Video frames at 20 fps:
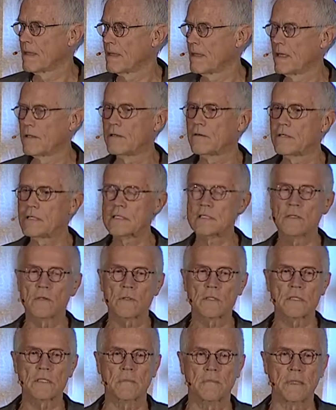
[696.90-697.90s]
And there is no
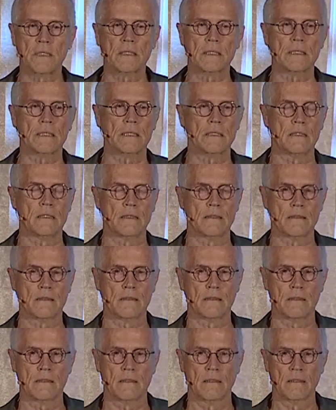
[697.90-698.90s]
stability
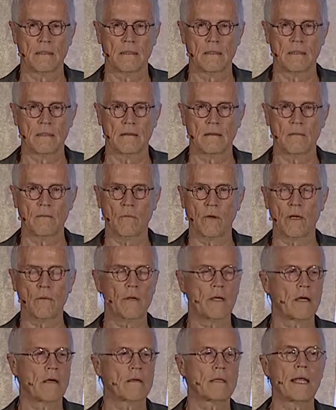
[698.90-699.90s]
where
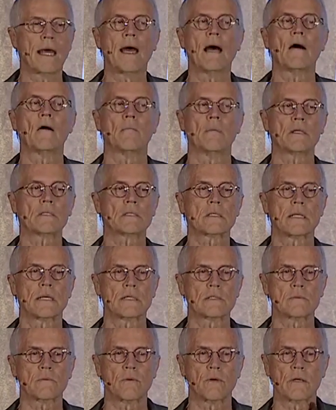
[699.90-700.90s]
we are now, much
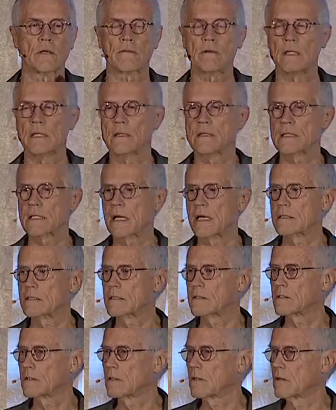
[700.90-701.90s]
less where greenhouse
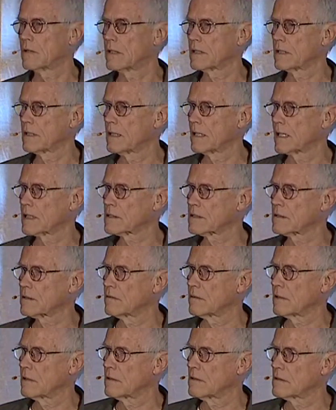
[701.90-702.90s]
gases are going in the next
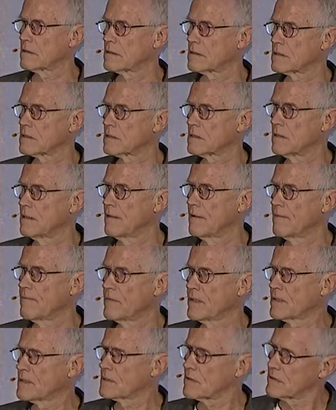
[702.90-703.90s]
30 years.
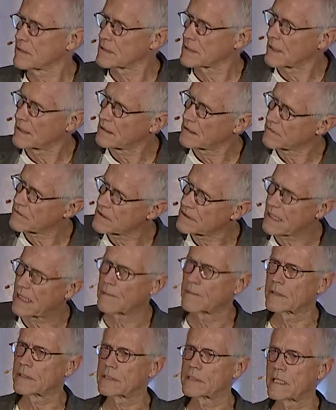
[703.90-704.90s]
So this idea of
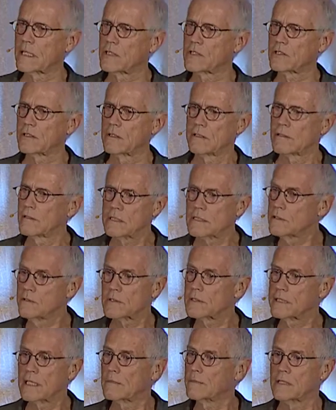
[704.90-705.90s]
stabilization, there is no
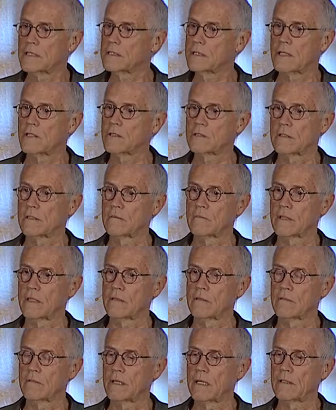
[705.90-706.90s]
stabilization in the
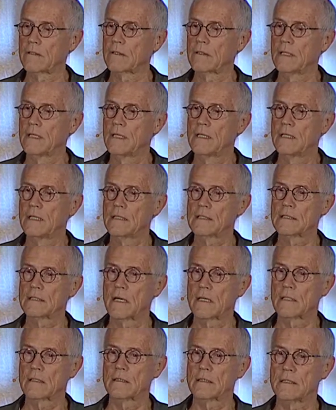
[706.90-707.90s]
weather. weather is
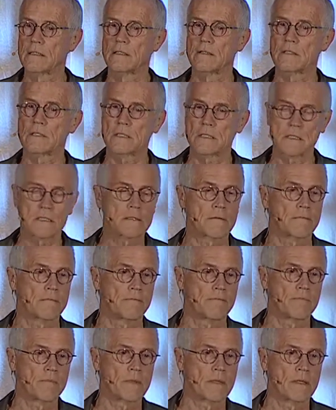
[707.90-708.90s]
not a linear
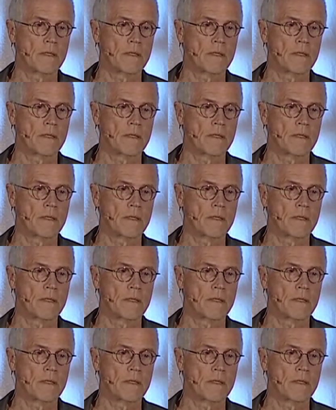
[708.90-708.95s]
system.